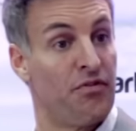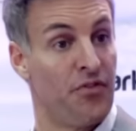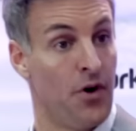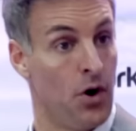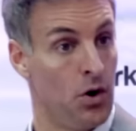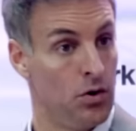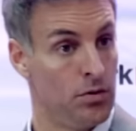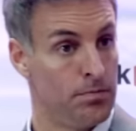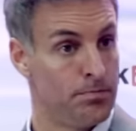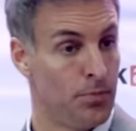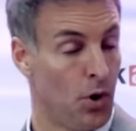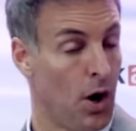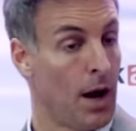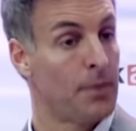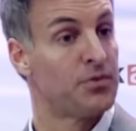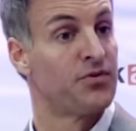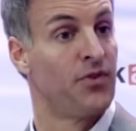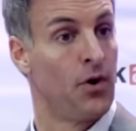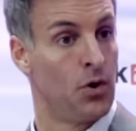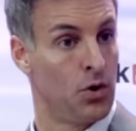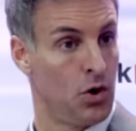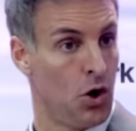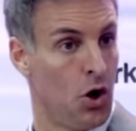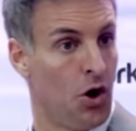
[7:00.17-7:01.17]
the phone, perhaps
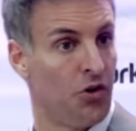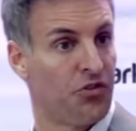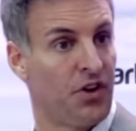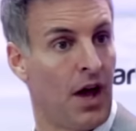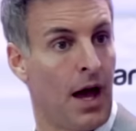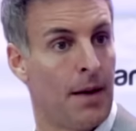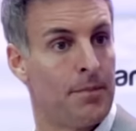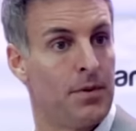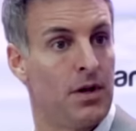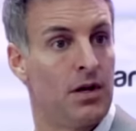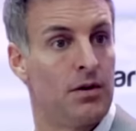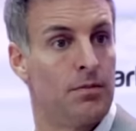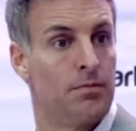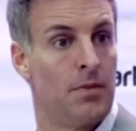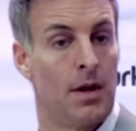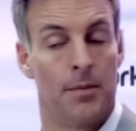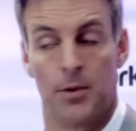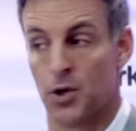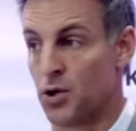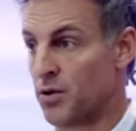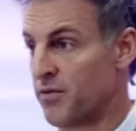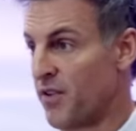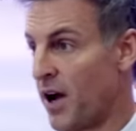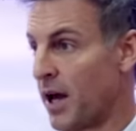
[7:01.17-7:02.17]
phone calls happen.
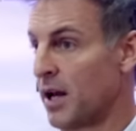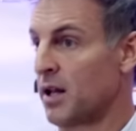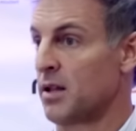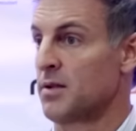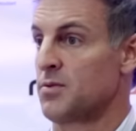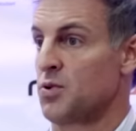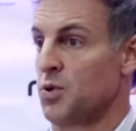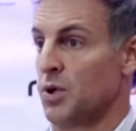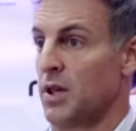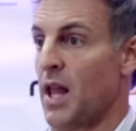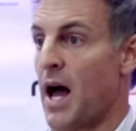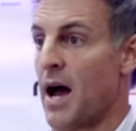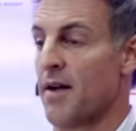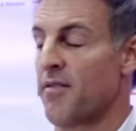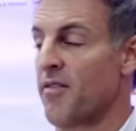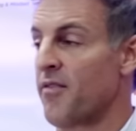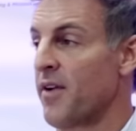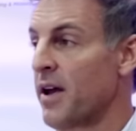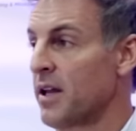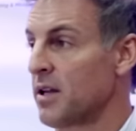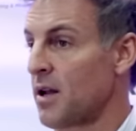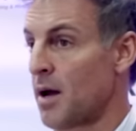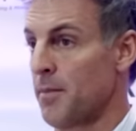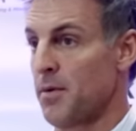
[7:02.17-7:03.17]
Maybe you're inviting them to a live
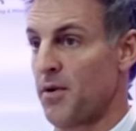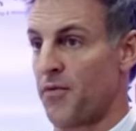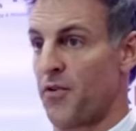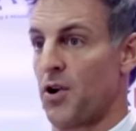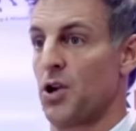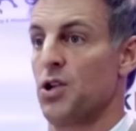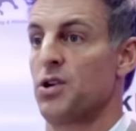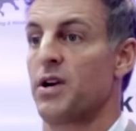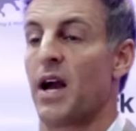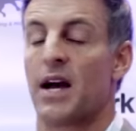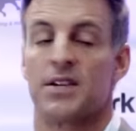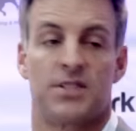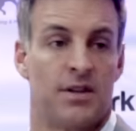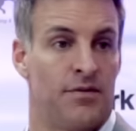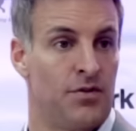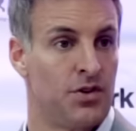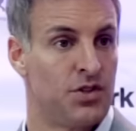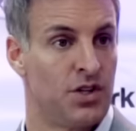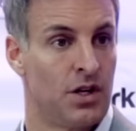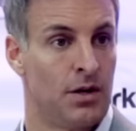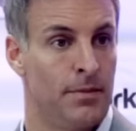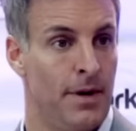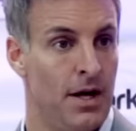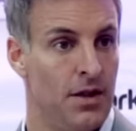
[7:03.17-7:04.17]
event. I'm in front of you guys
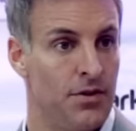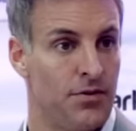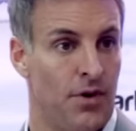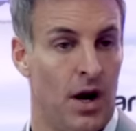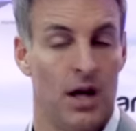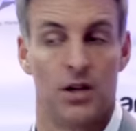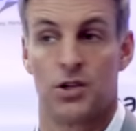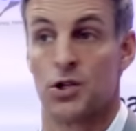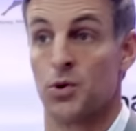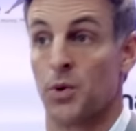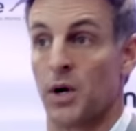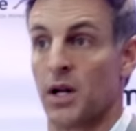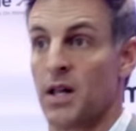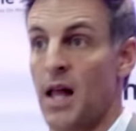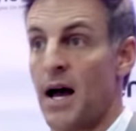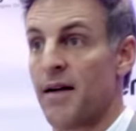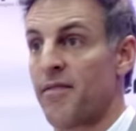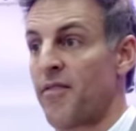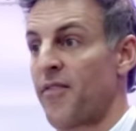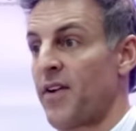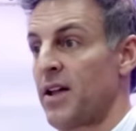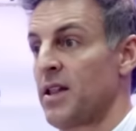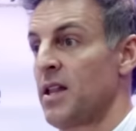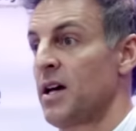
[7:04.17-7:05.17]
every single month, right? Doing a
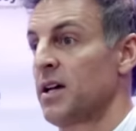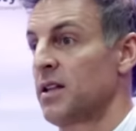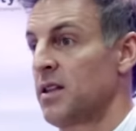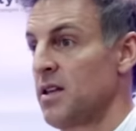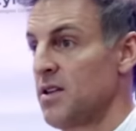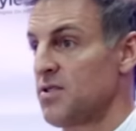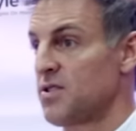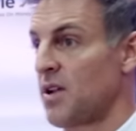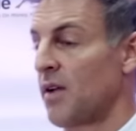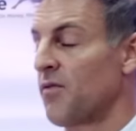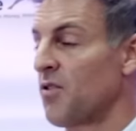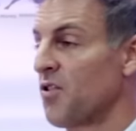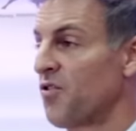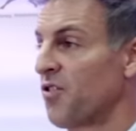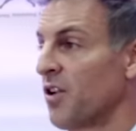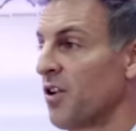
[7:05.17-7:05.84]
live event like this every